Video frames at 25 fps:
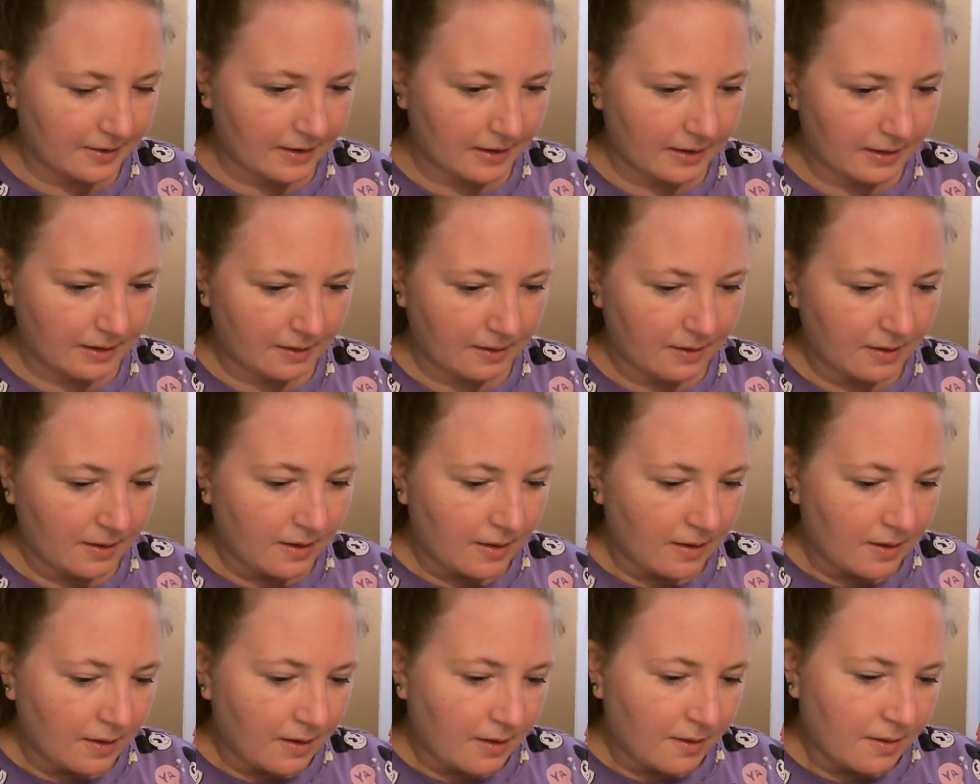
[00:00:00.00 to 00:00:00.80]
The
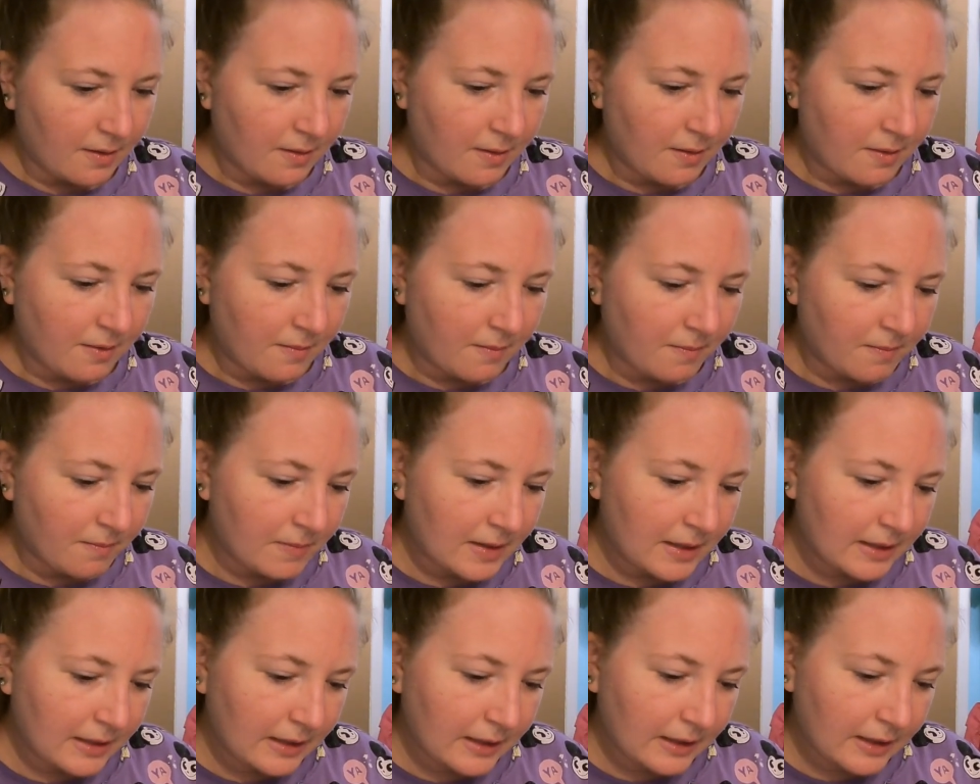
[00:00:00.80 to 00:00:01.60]

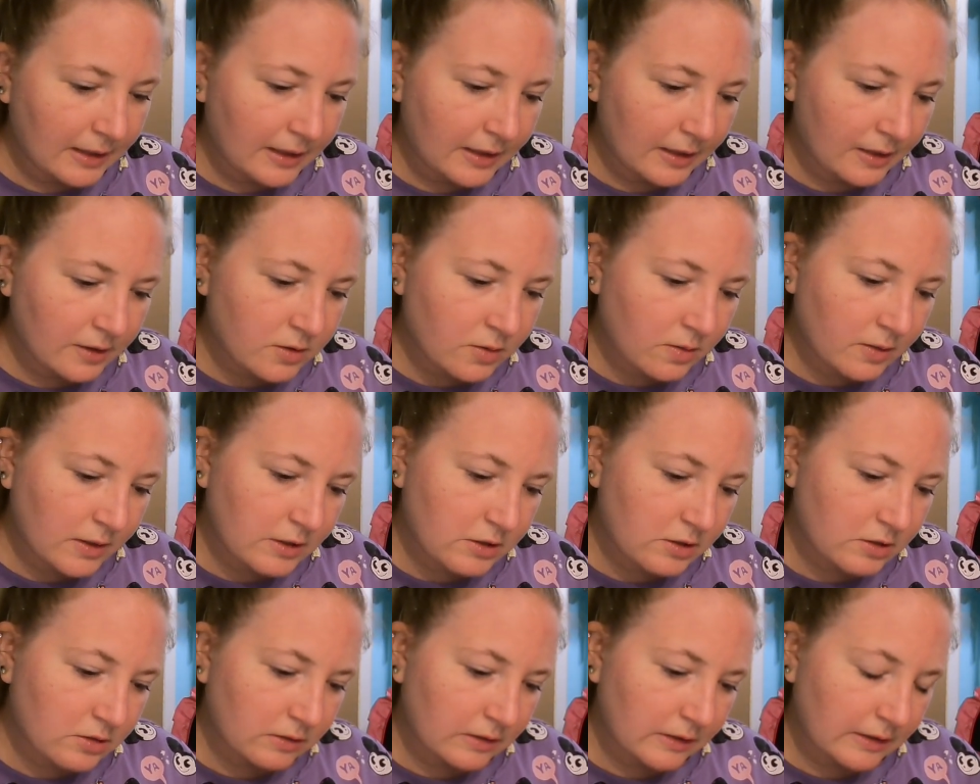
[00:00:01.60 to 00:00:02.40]
Minnie, Toy
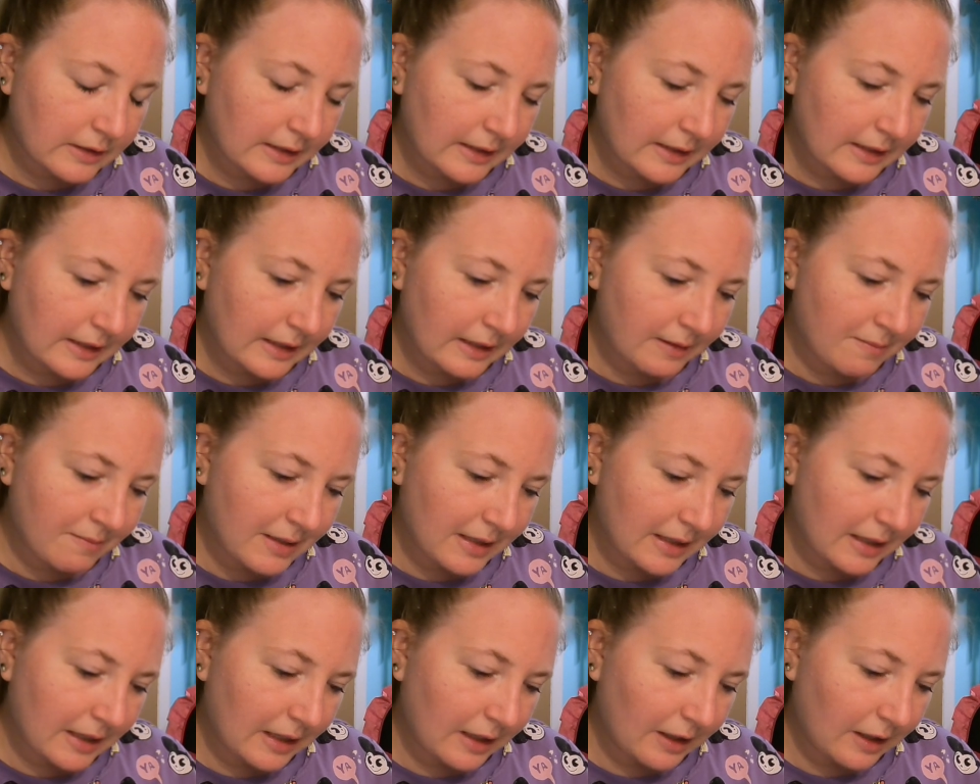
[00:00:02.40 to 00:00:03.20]
Story,
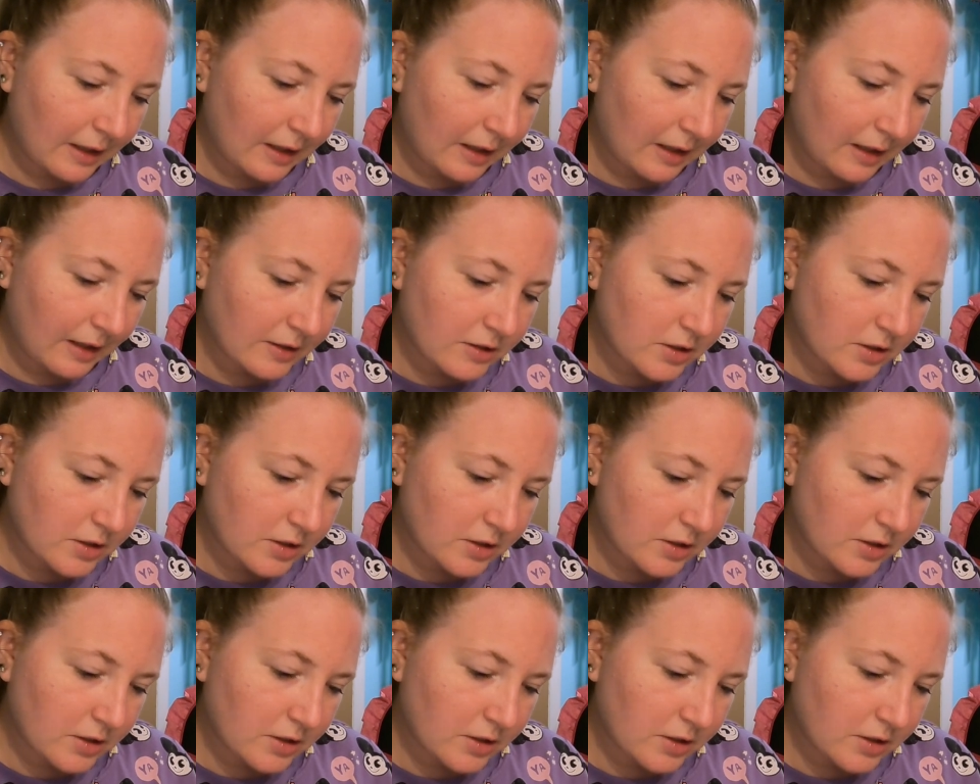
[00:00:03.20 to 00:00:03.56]
Mickey,